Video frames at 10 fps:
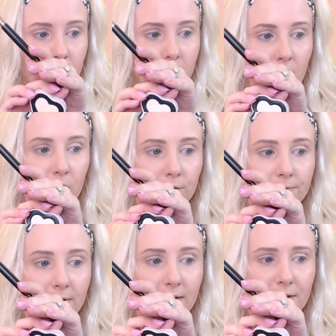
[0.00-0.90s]

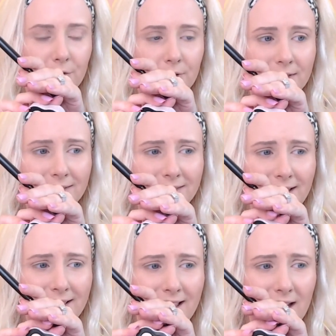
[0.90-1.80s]
Hopefully you can
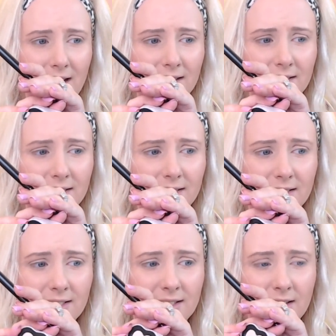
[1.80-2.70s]
see
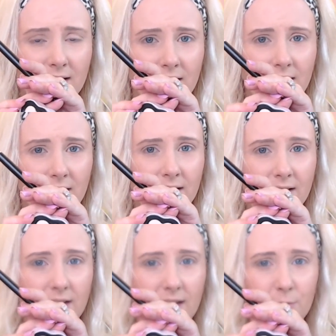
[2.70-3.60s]
that.
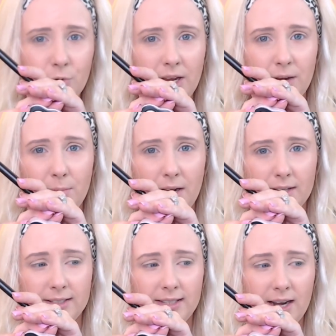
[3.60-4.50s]
I will get a better
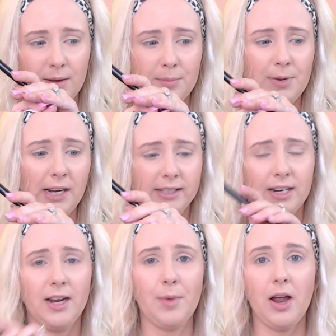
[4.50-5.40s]
setup next
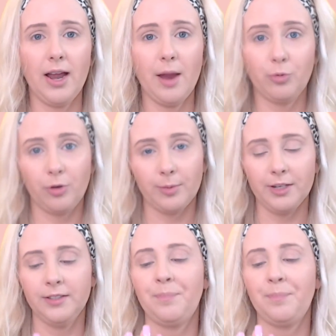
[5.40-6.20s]
time, I promise.